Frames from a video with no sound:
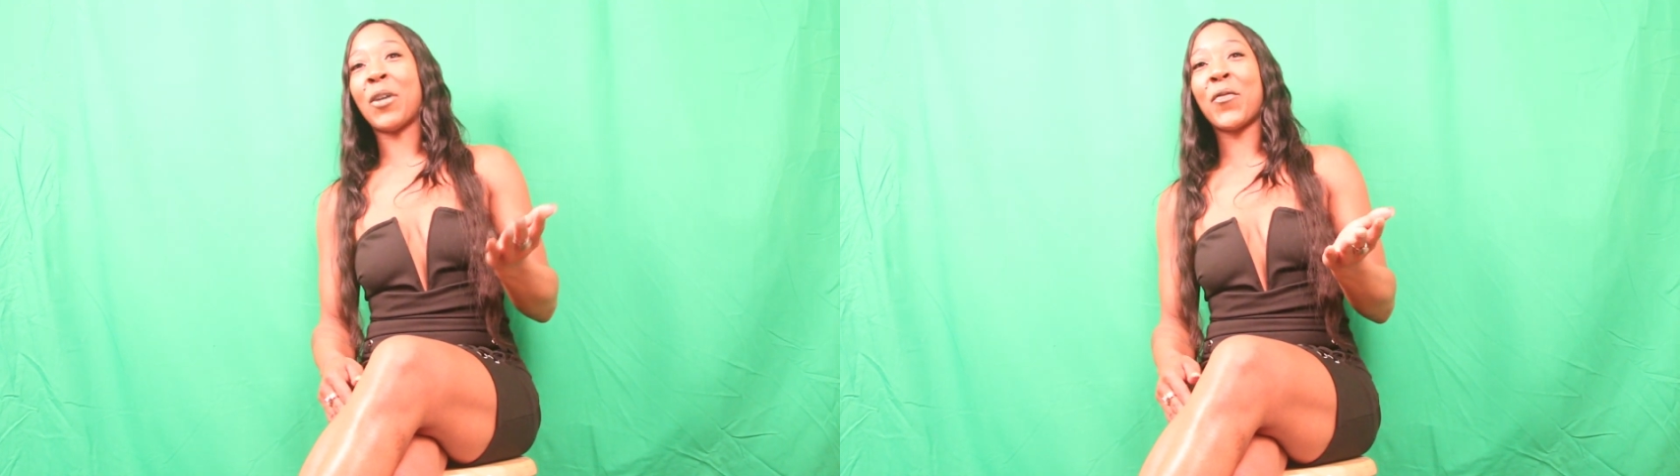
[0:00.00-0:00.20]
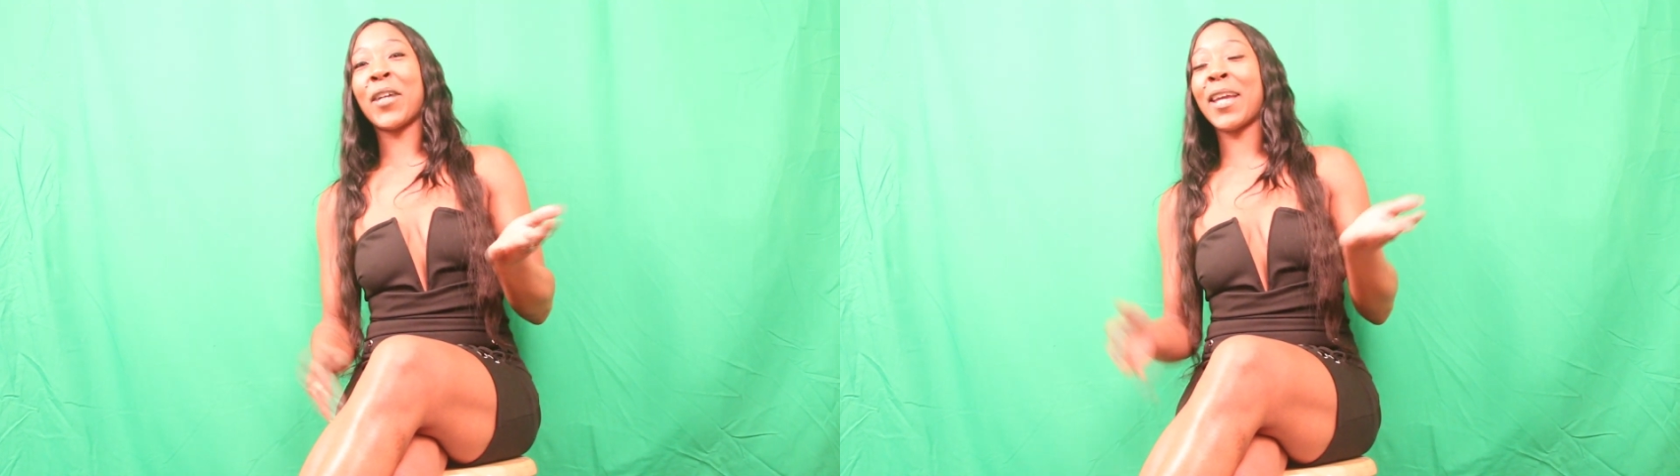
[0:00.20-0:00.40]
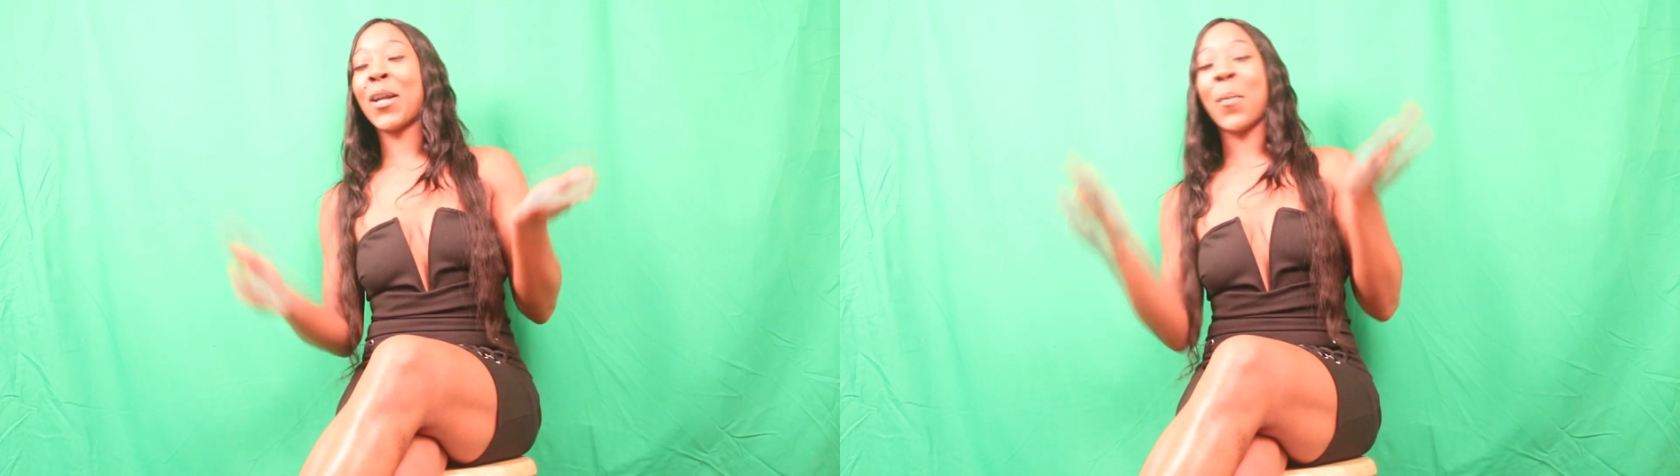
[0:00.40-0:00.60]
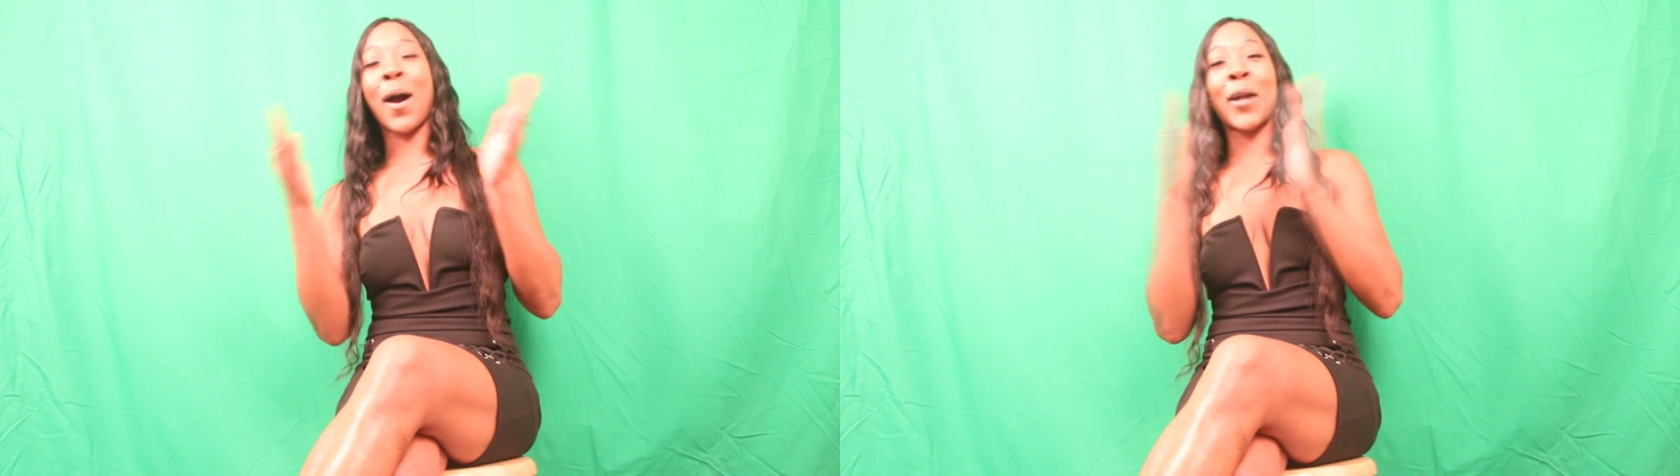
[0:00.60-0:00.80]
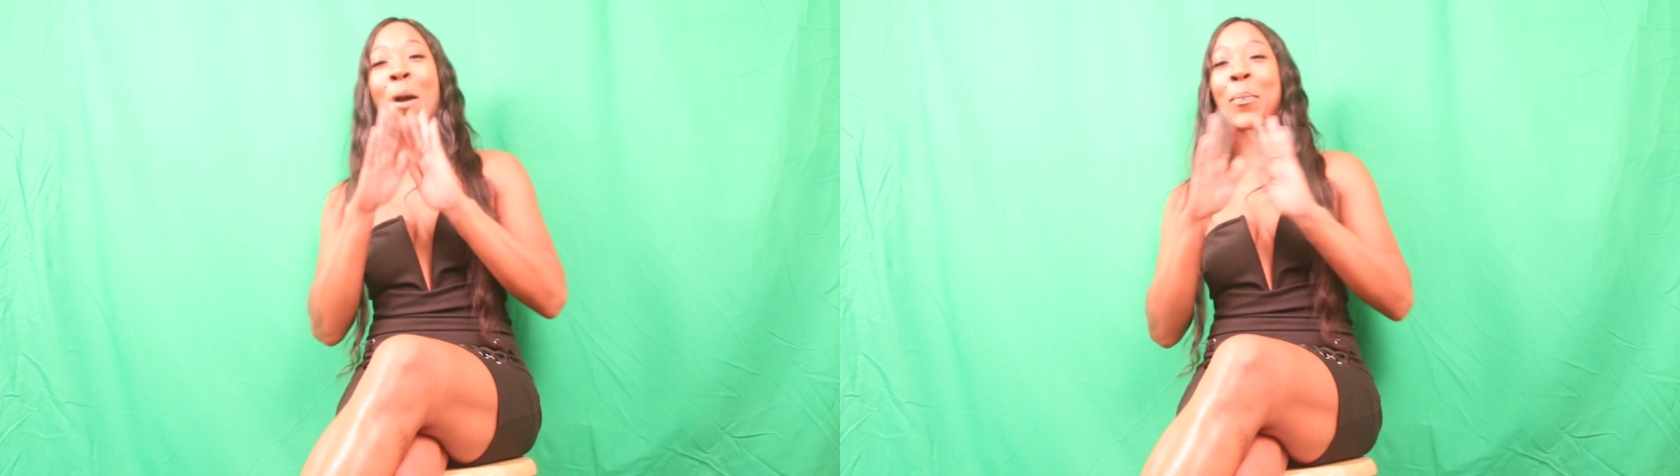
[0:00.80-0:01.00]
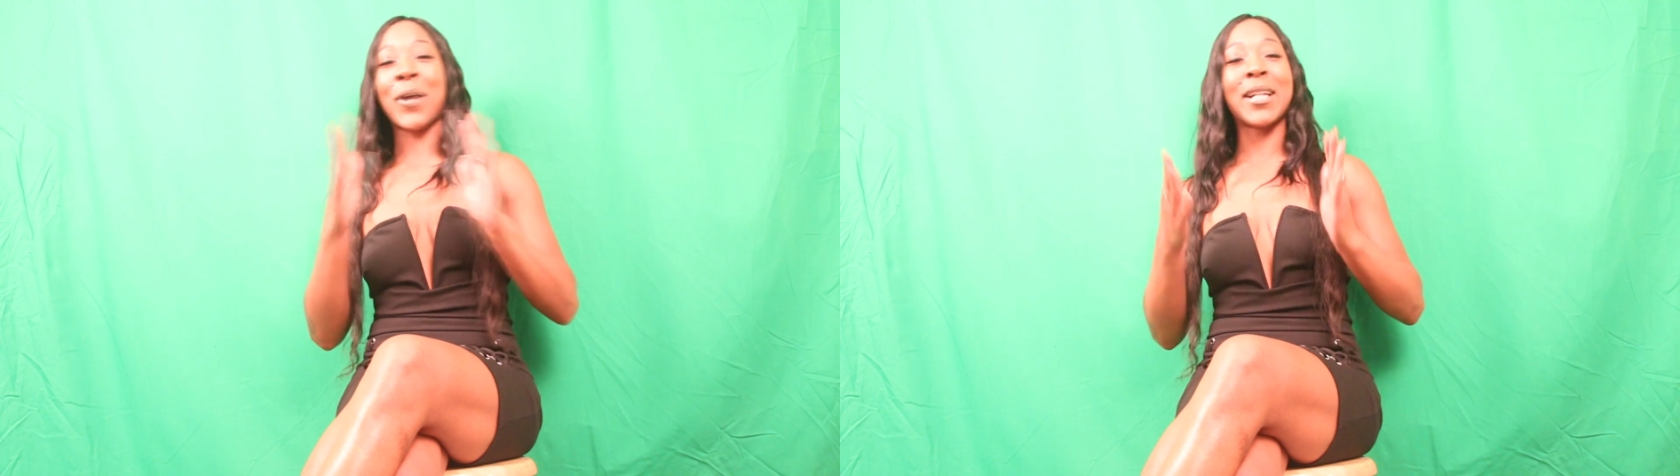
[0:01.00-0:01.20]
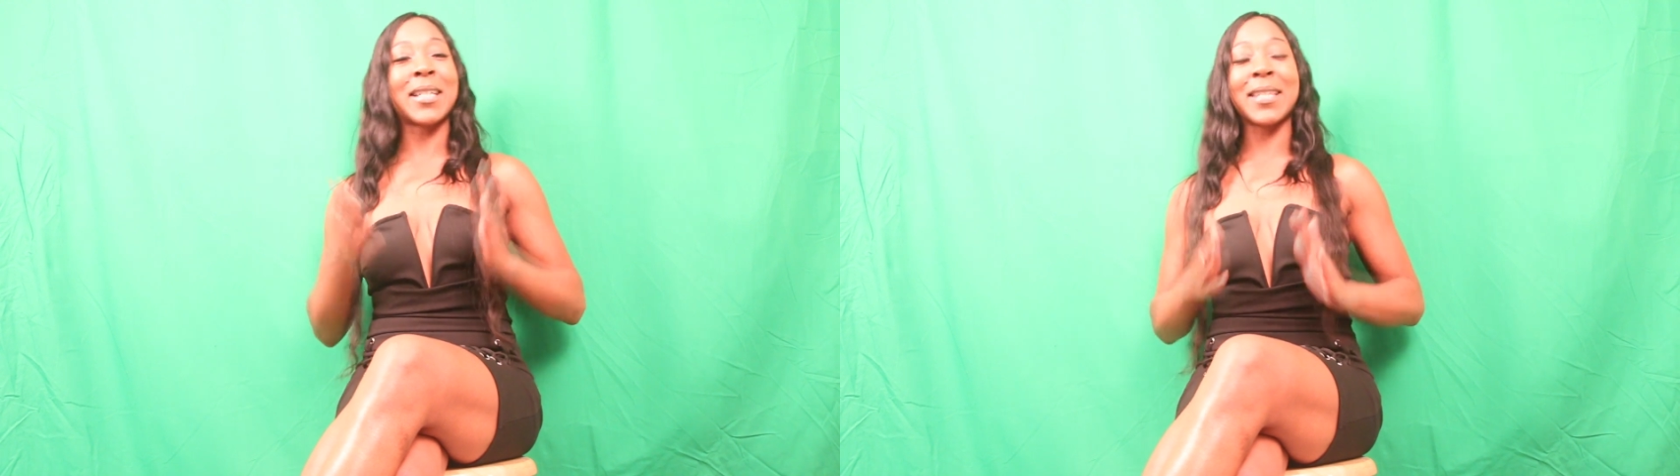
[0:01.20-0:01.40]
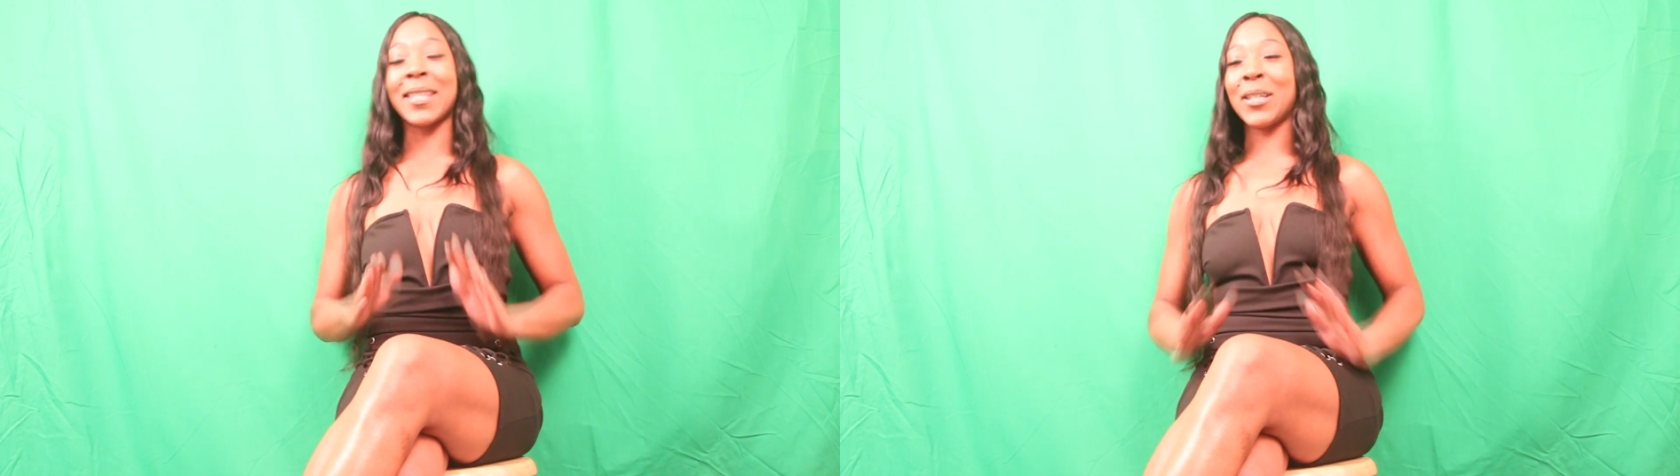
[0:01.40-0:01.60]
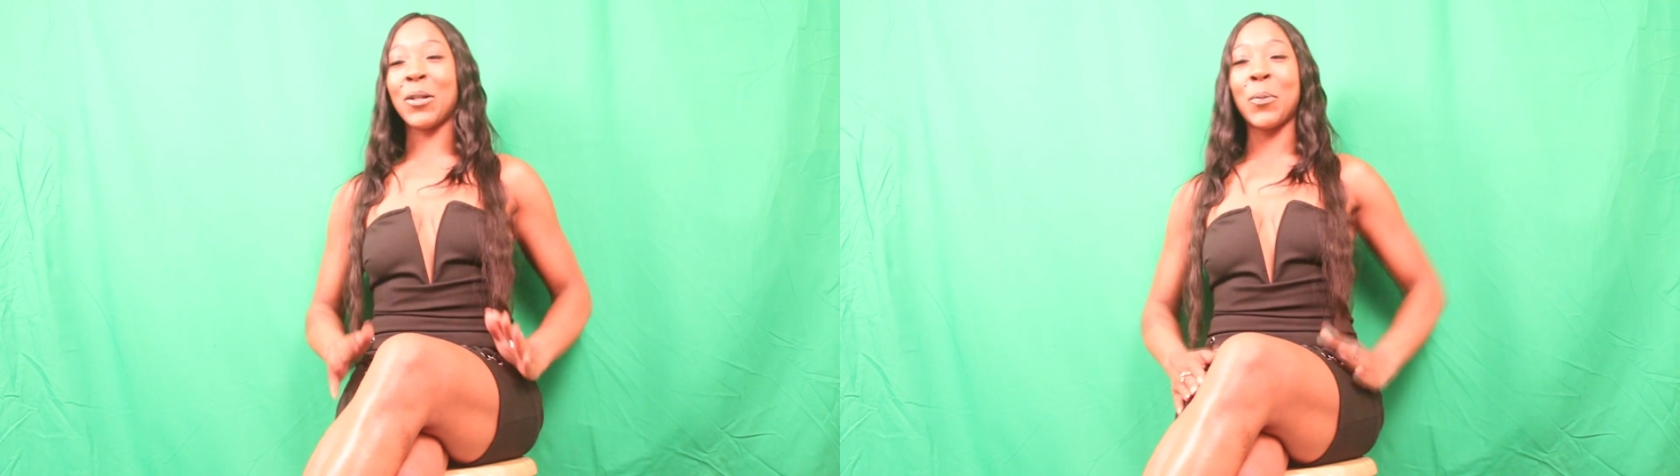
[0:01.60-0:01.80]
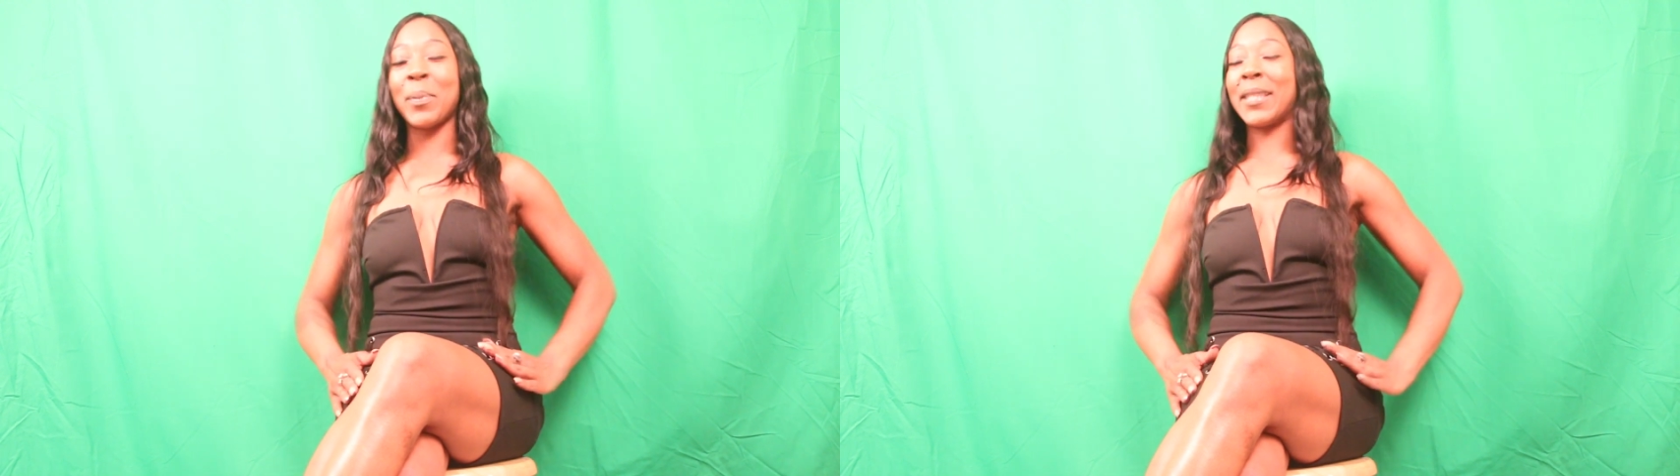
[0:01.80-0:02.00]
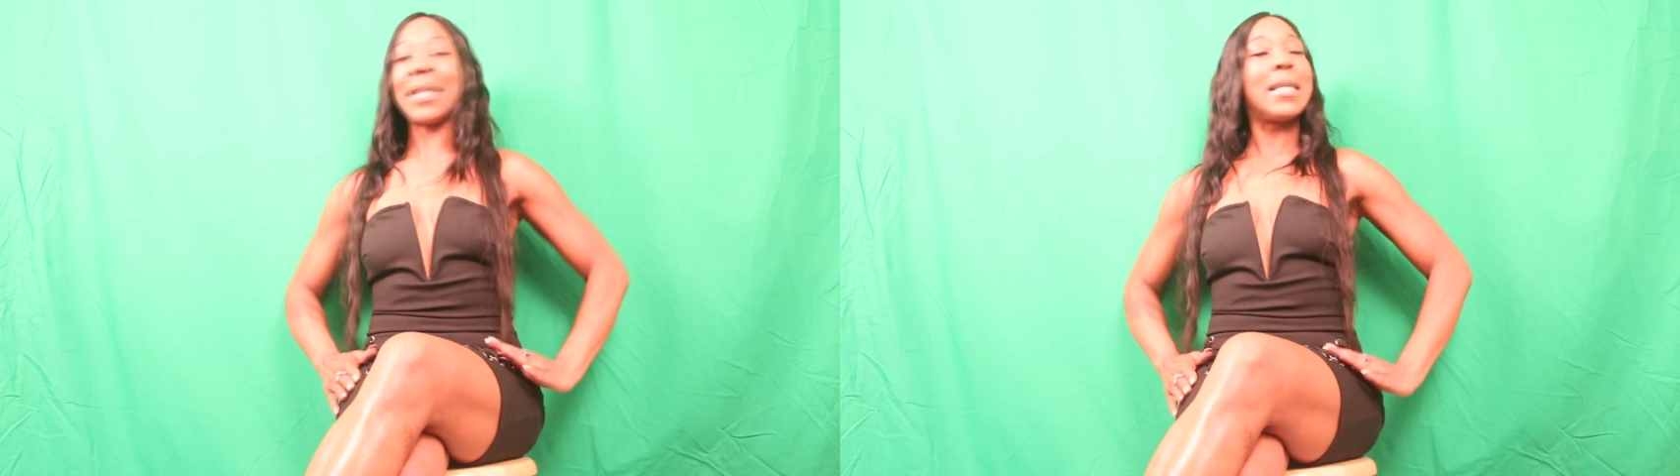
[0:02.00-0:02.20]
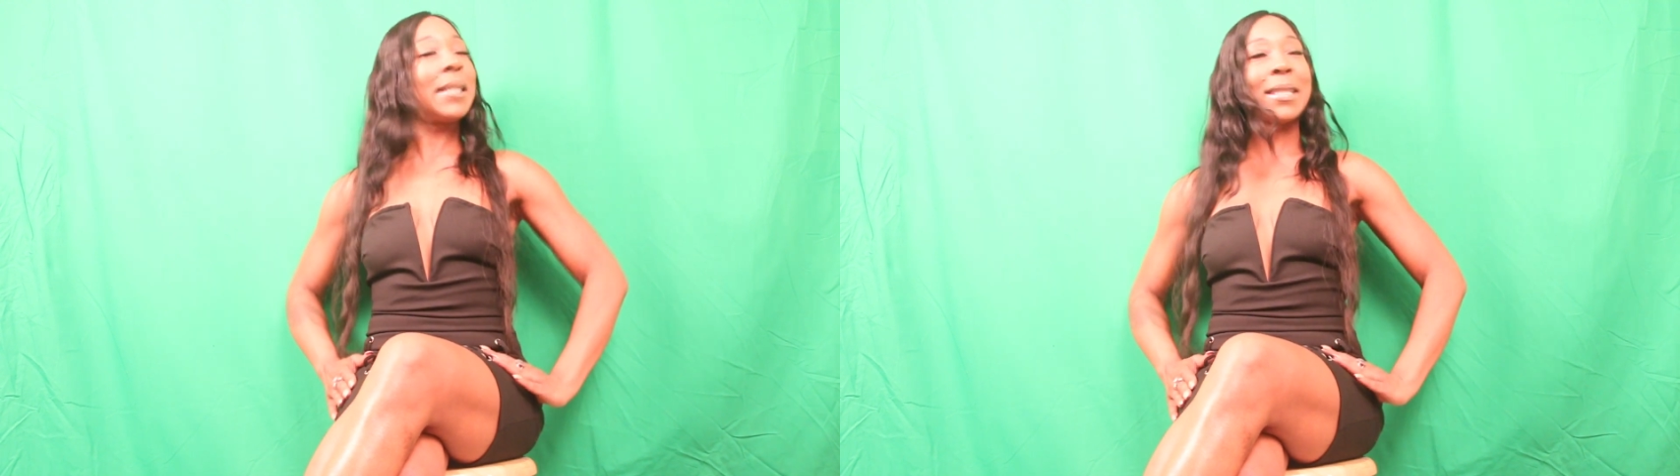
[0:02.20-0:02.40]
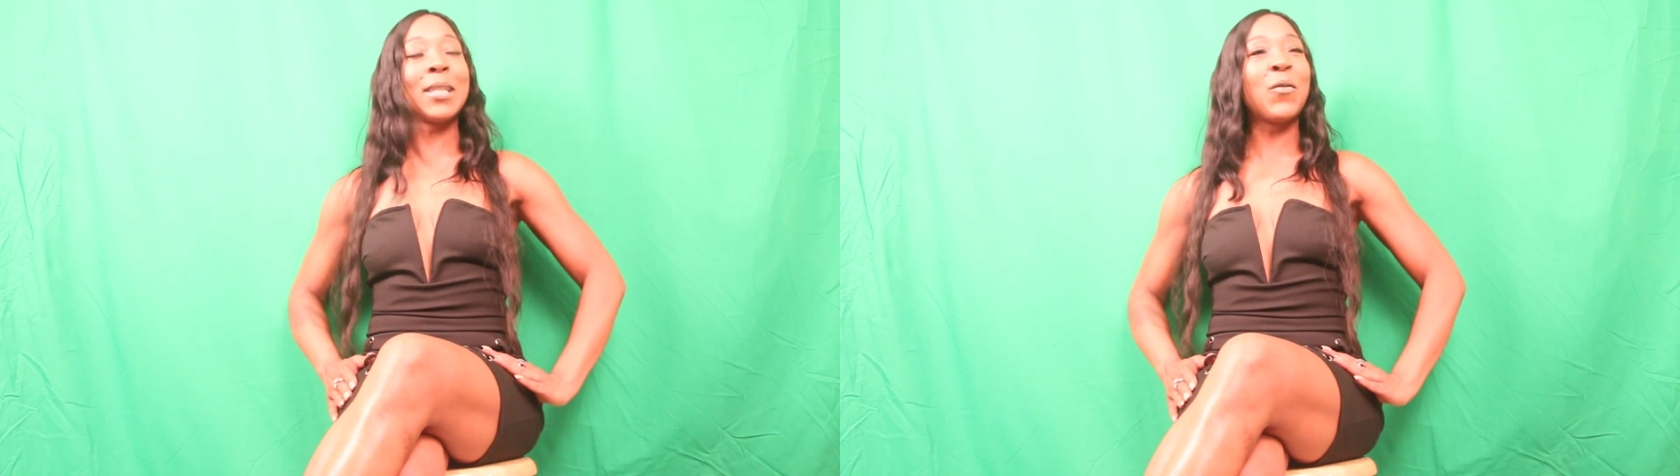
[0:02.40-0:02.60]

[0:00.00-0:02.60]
don't forget about our precious little petites.